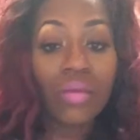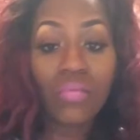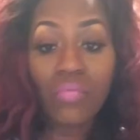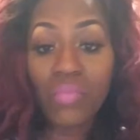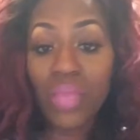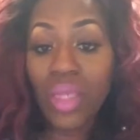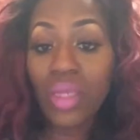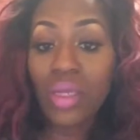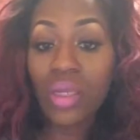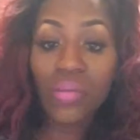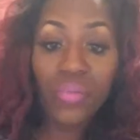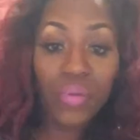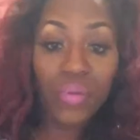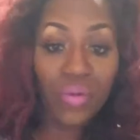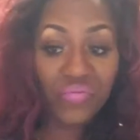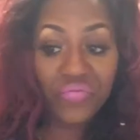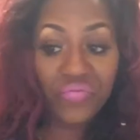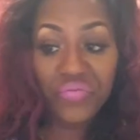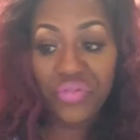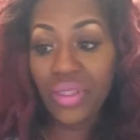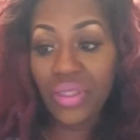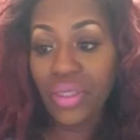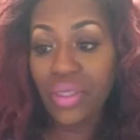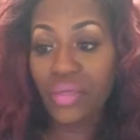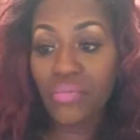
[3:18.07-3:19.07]
makeup on
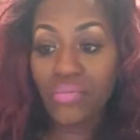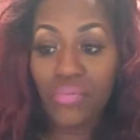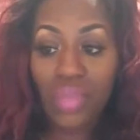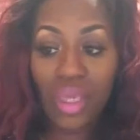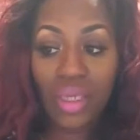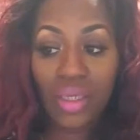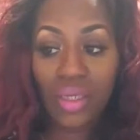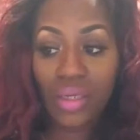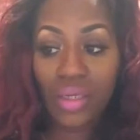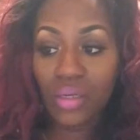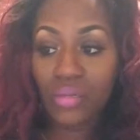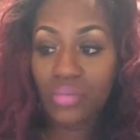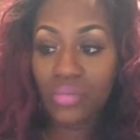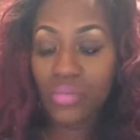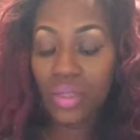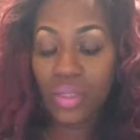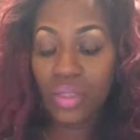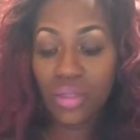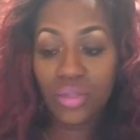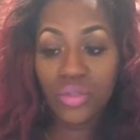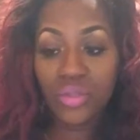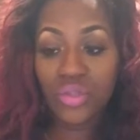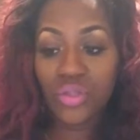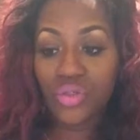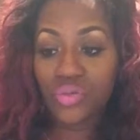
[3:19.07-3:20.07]
fleek makeup
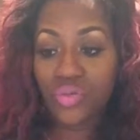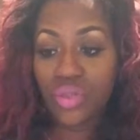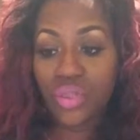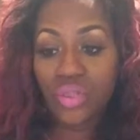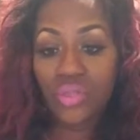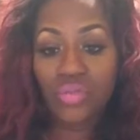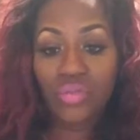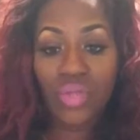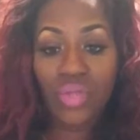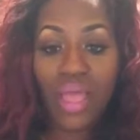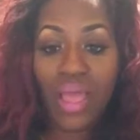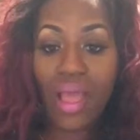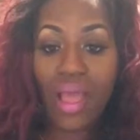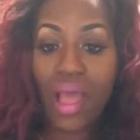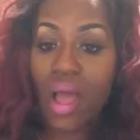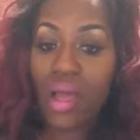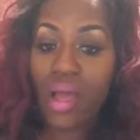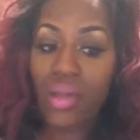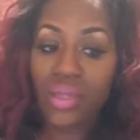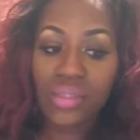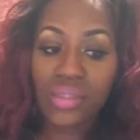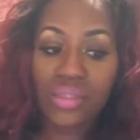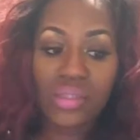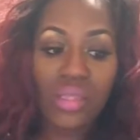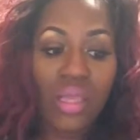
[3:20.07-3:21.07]
in June and July,
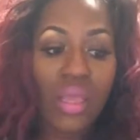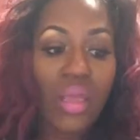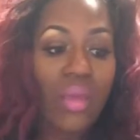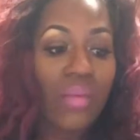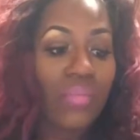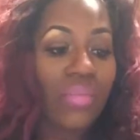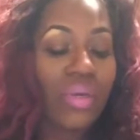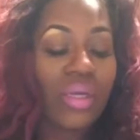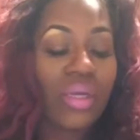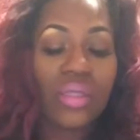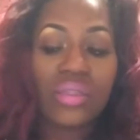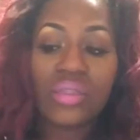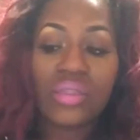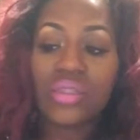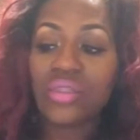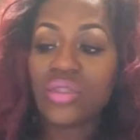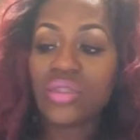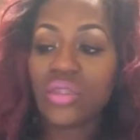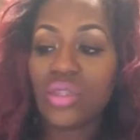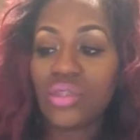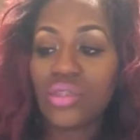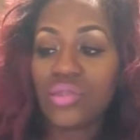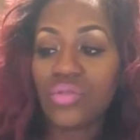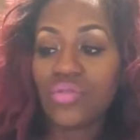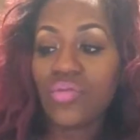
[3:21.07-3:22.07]
August, because it's
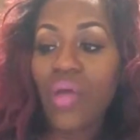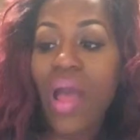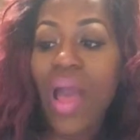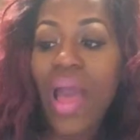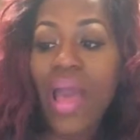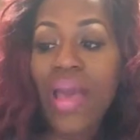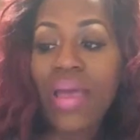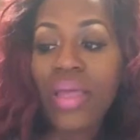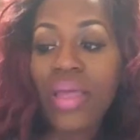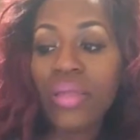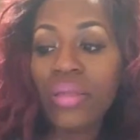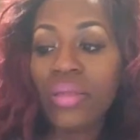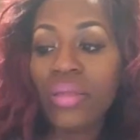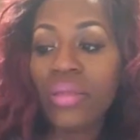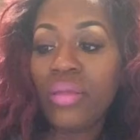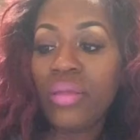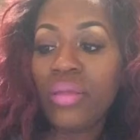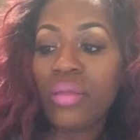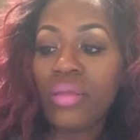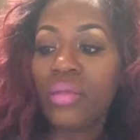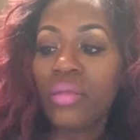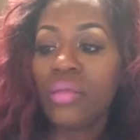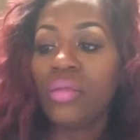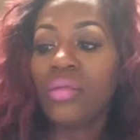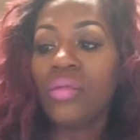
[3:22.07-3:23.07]
just too hot.
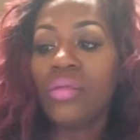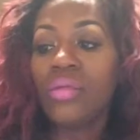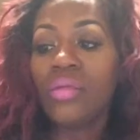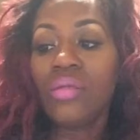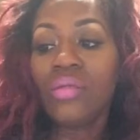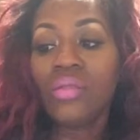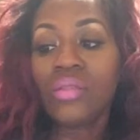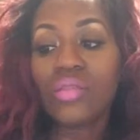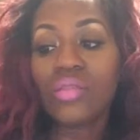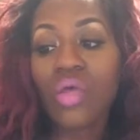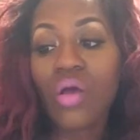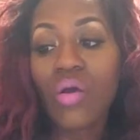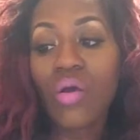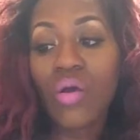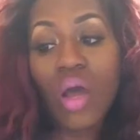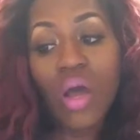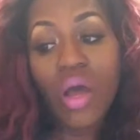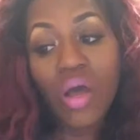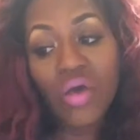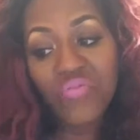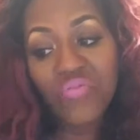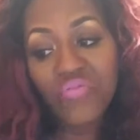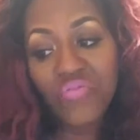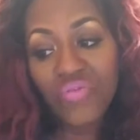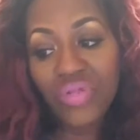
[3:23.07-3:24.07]
So
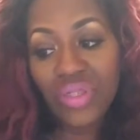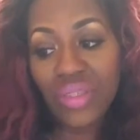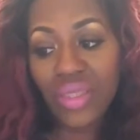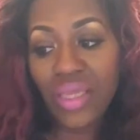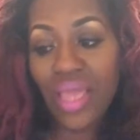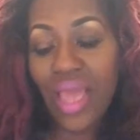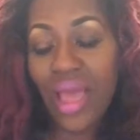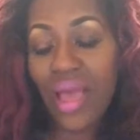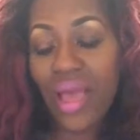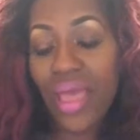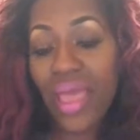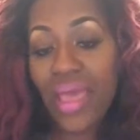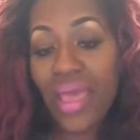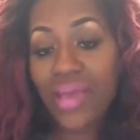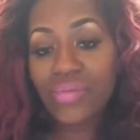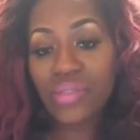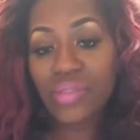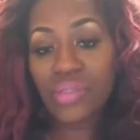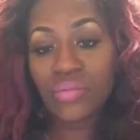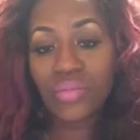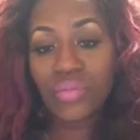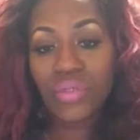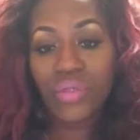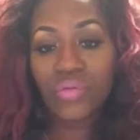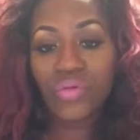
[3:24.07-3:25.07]
hopefully I have
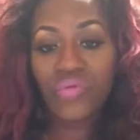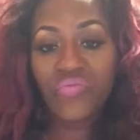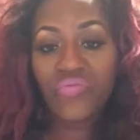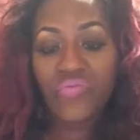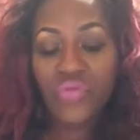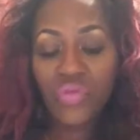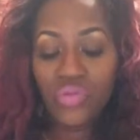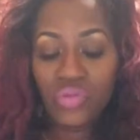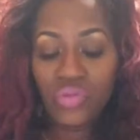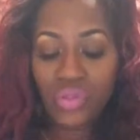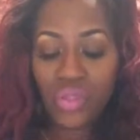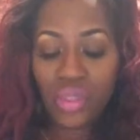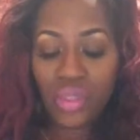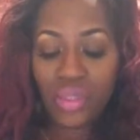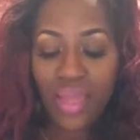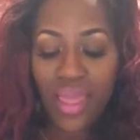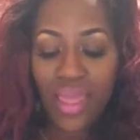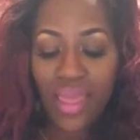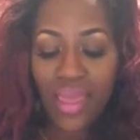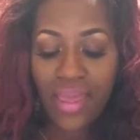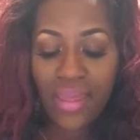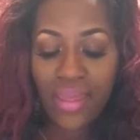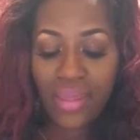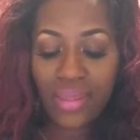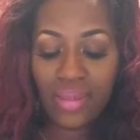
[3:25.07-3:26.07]
some good reviews on
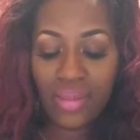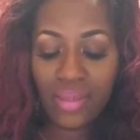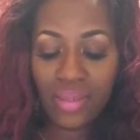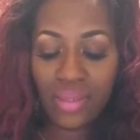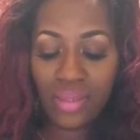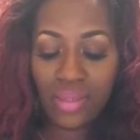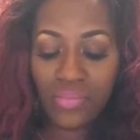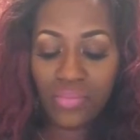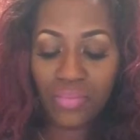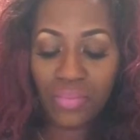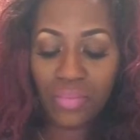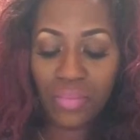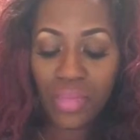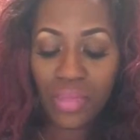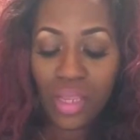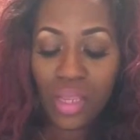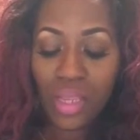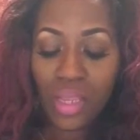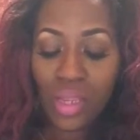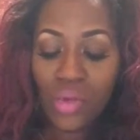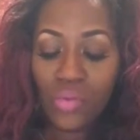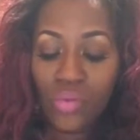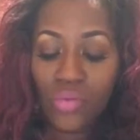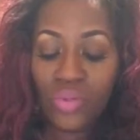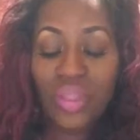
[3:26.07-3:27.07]
that
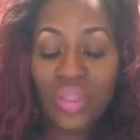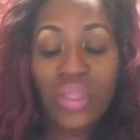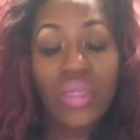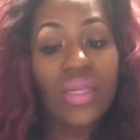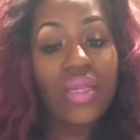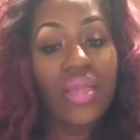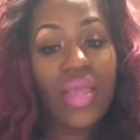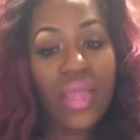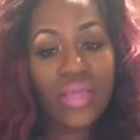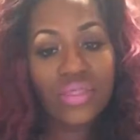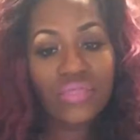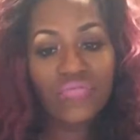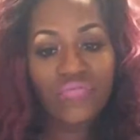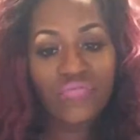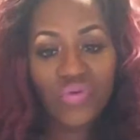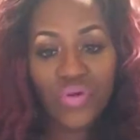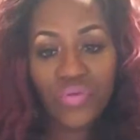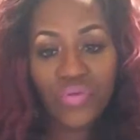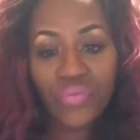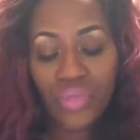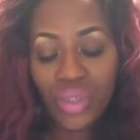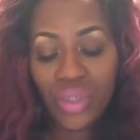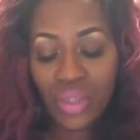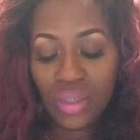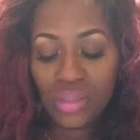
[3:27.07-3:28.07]
within the next
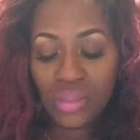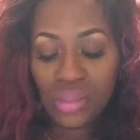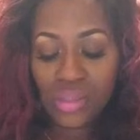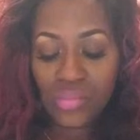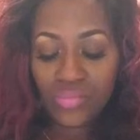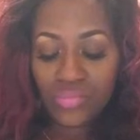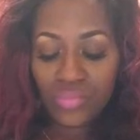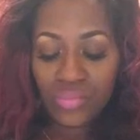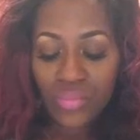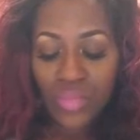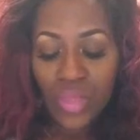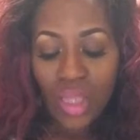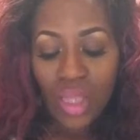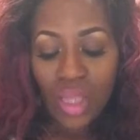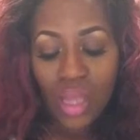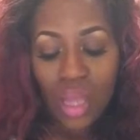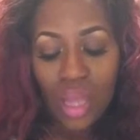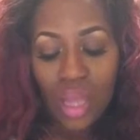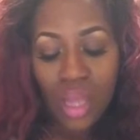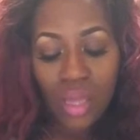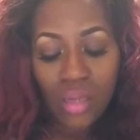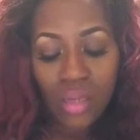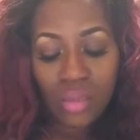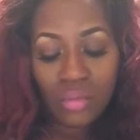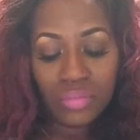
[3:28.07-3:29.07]
4 weeks.
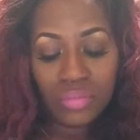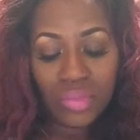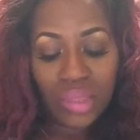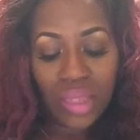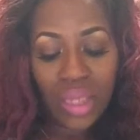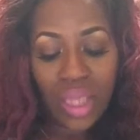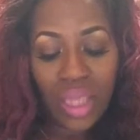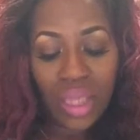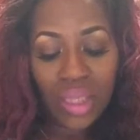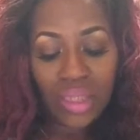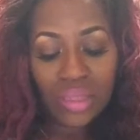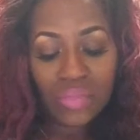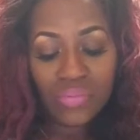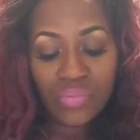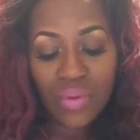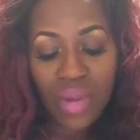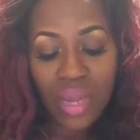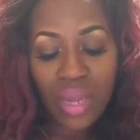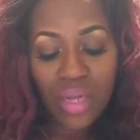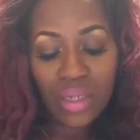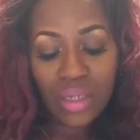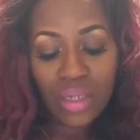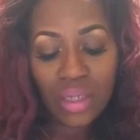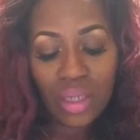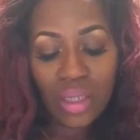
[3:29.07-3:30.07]
Next
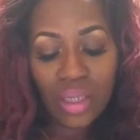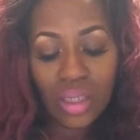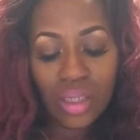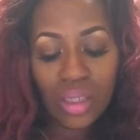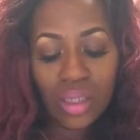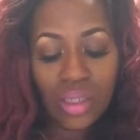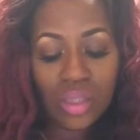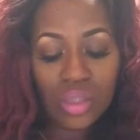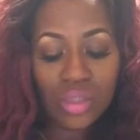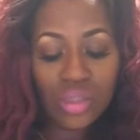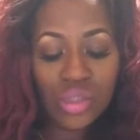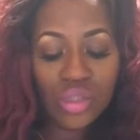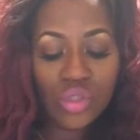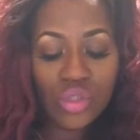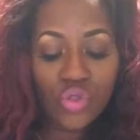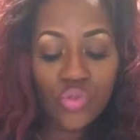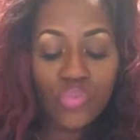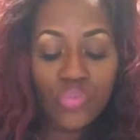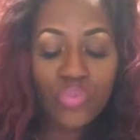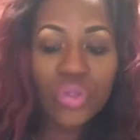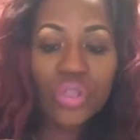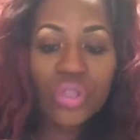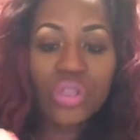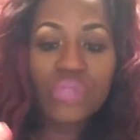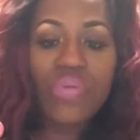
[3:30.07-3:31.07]
product is
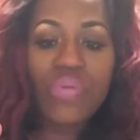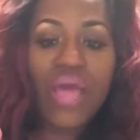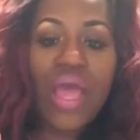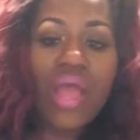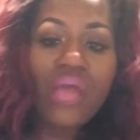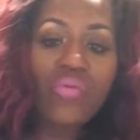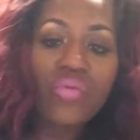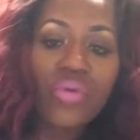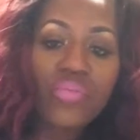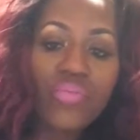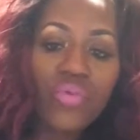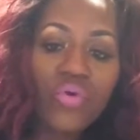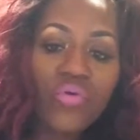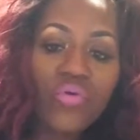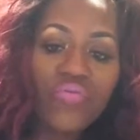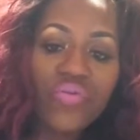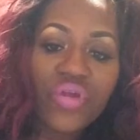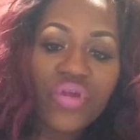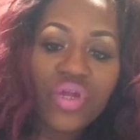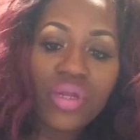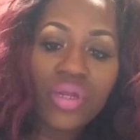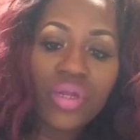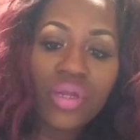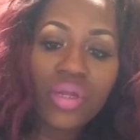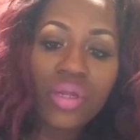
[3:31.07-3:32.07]
Super Spot
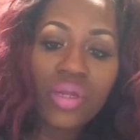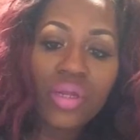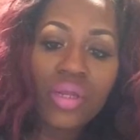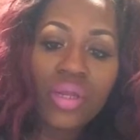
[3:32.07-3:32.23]
Remover.